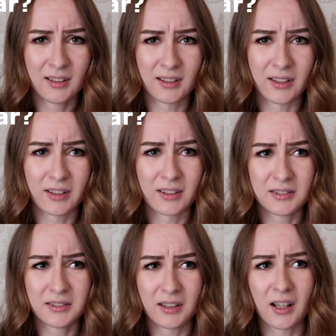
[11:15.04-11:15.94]
Like,
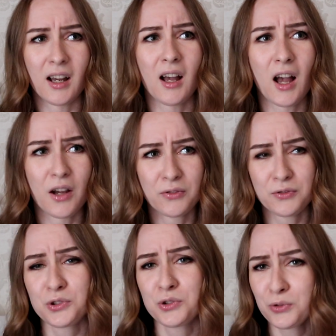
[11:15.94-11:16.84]
I
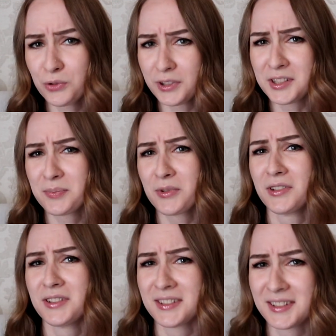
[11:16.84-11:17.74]
for sure
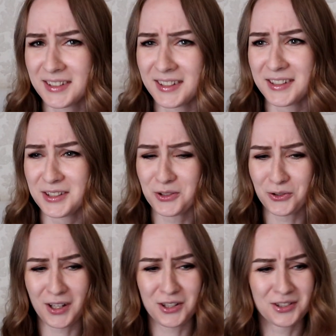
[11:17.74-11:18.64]
experienced these
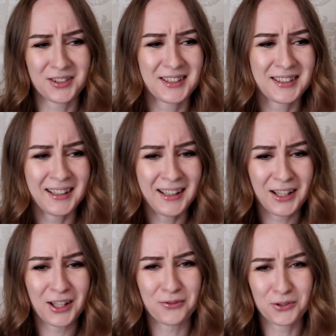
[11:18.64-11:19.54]
situations
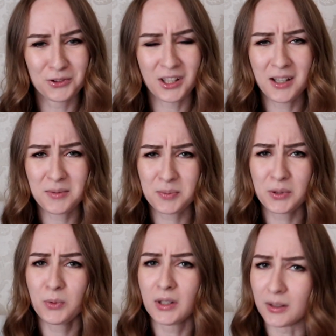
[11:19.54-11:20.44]
a few times,
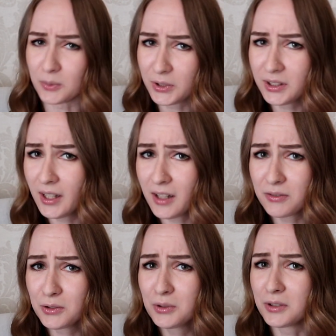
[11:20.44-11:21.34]
but well, we
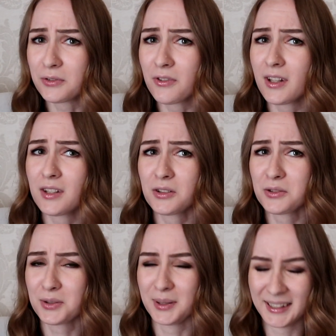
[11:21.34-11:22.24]
have Google for that,
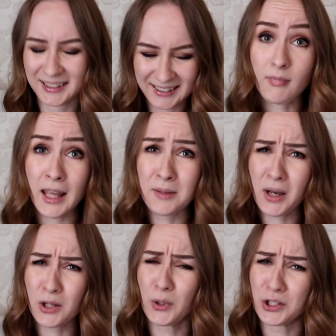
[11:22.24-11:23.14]
don't we? And
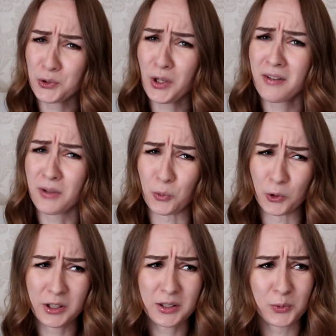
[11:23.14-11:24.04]
by the way, do you have a
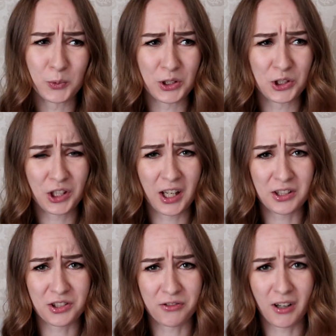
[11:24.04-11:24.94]
word which can
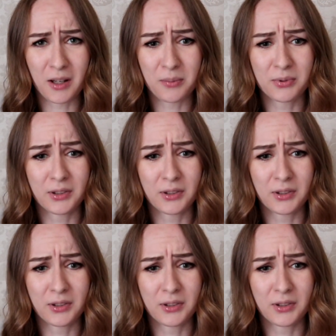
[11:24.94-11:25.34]
describe